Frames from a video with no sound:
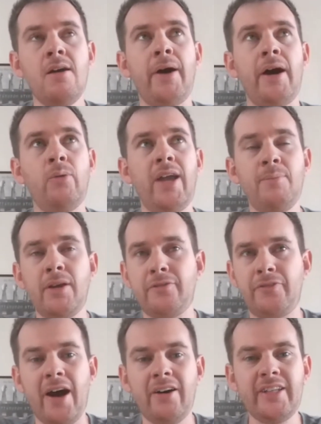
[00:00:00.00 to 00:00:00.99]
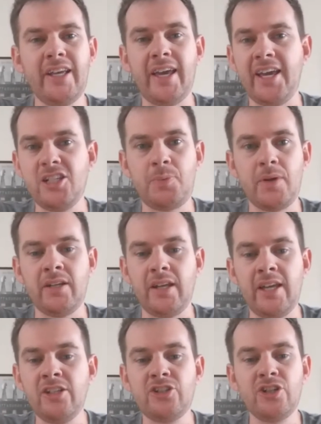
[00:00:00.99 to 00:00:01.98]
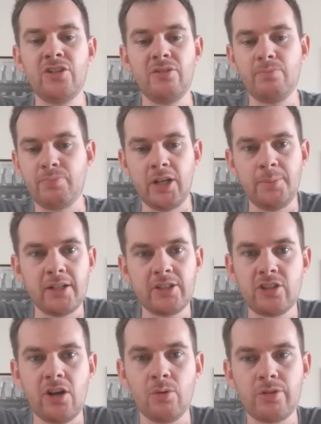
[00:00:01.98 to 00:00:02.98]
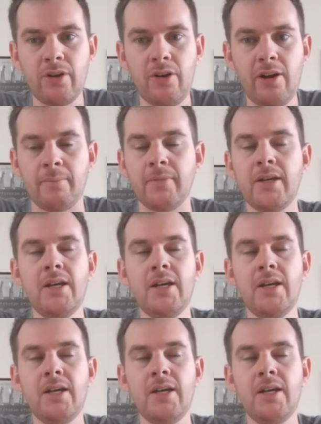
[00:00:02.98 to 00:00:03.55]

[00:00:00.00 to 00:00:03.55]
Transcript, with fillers: But we had McFarlane there. He's been injured pretty much the whole time.